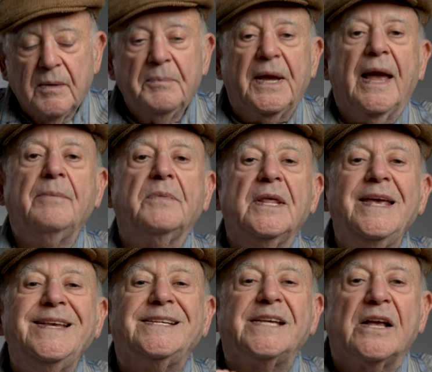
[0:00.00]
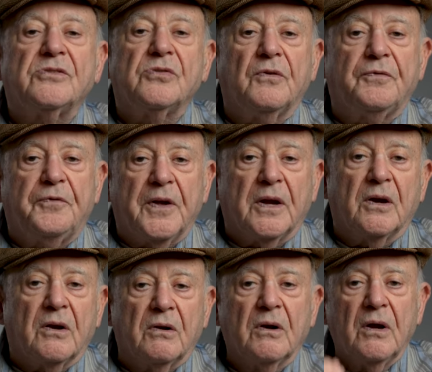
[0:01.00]
became the central
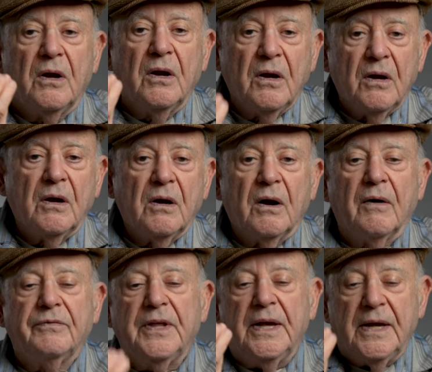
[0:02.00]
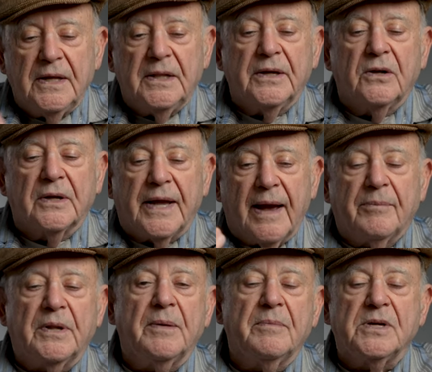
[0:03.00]
figure of the illegal
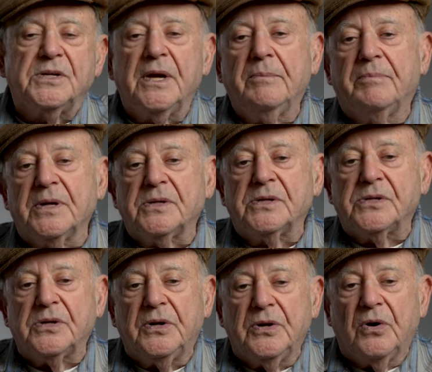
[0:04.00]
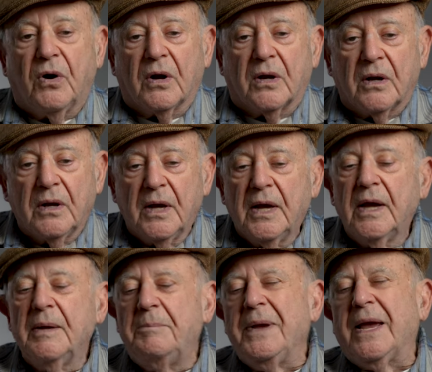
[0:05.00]
gambling machine business in New York.
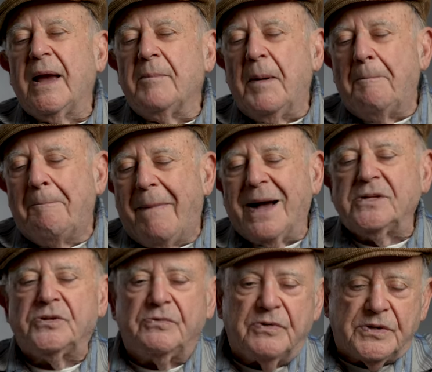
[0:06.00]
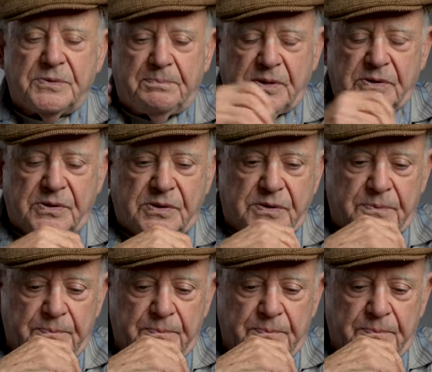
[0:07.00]
It became a monstrous business.